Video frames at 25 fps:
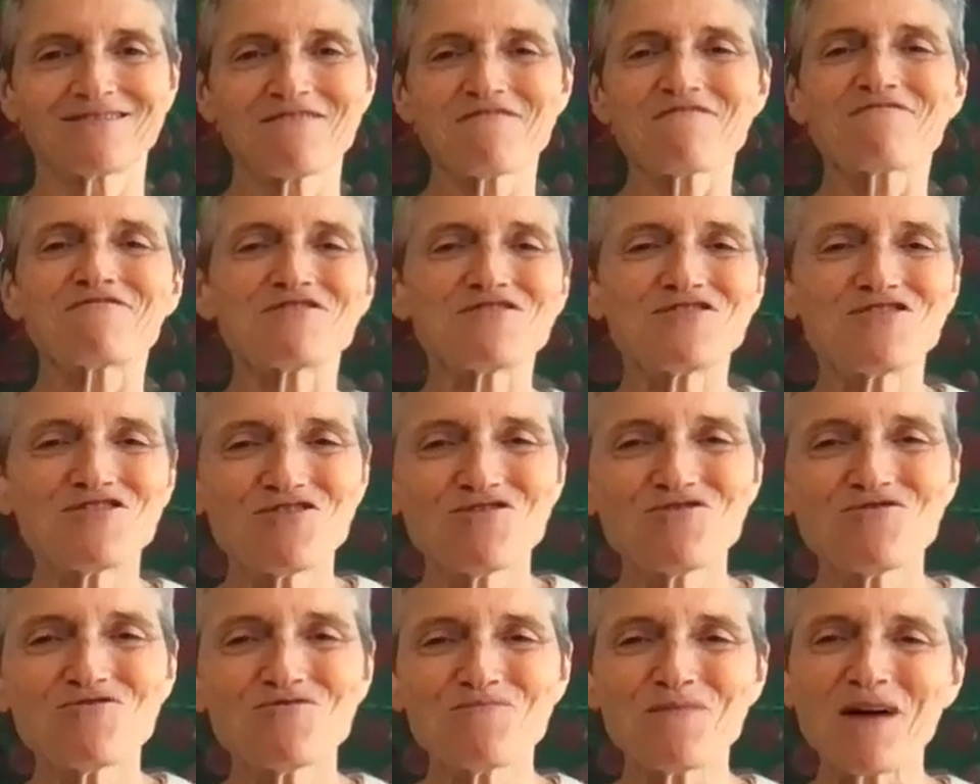For
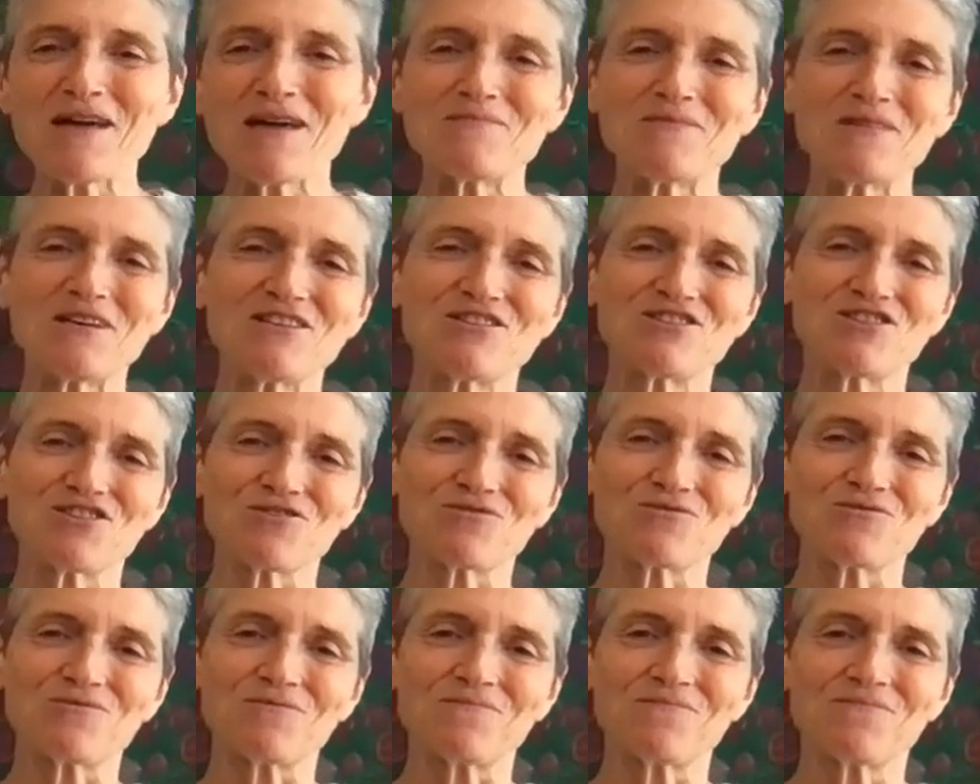you maybe
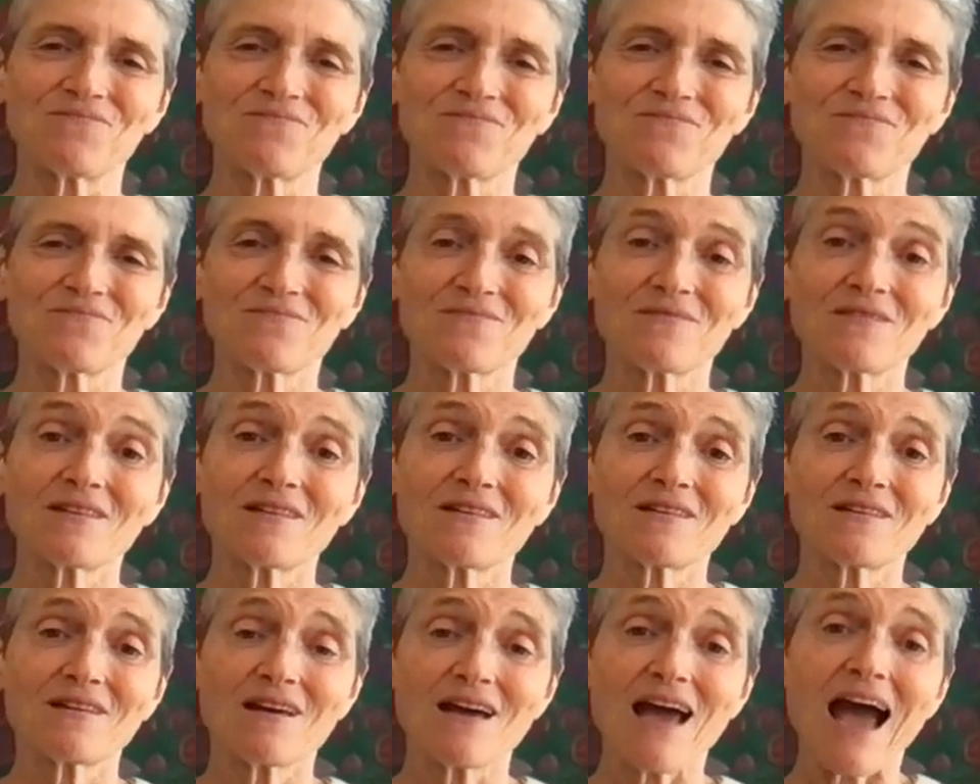to
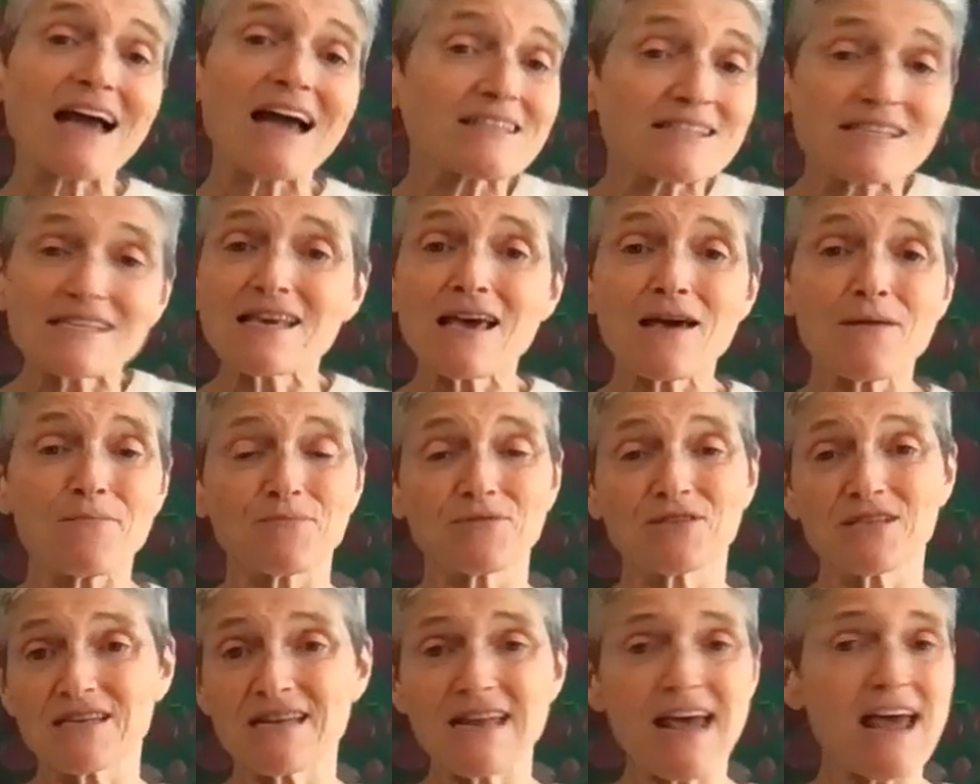
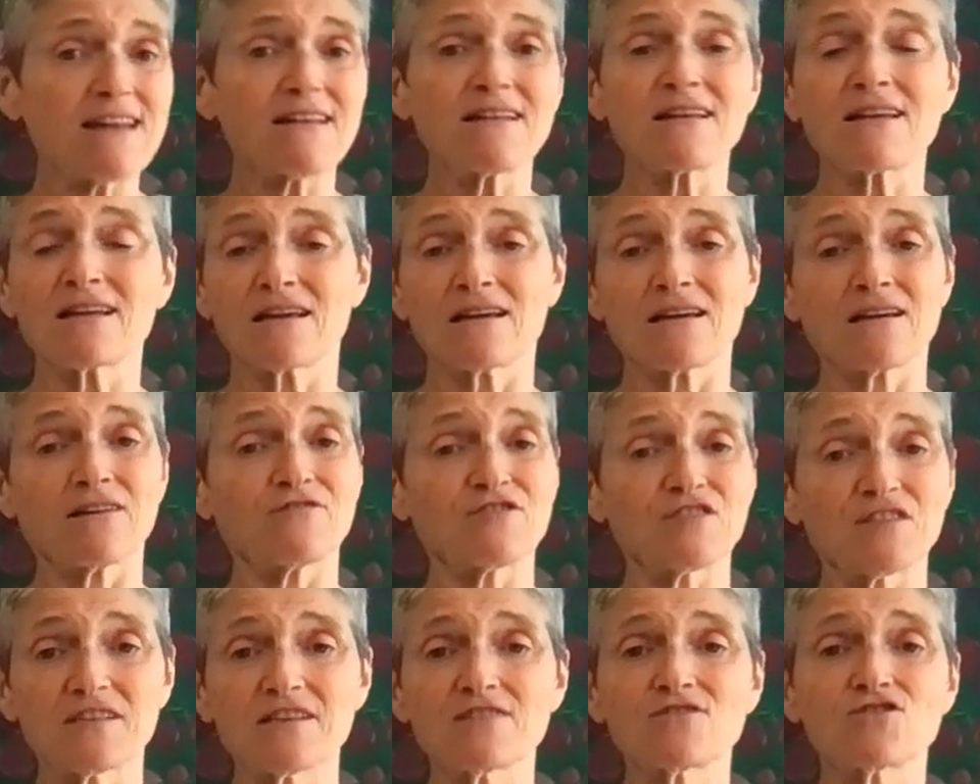accept an ending of
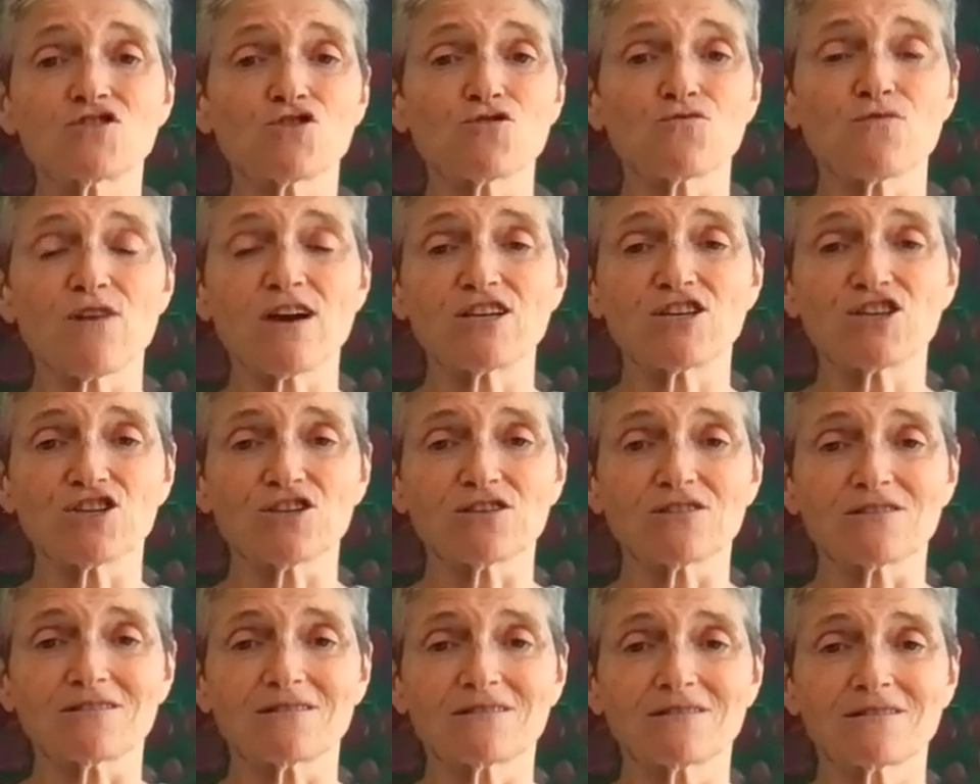a
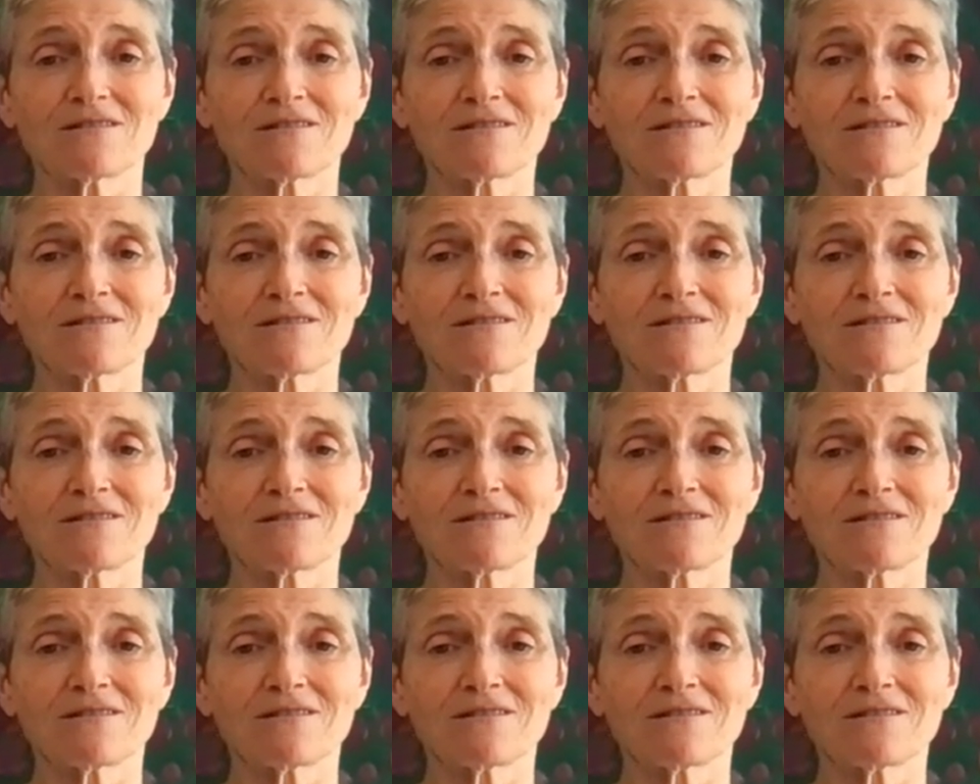situation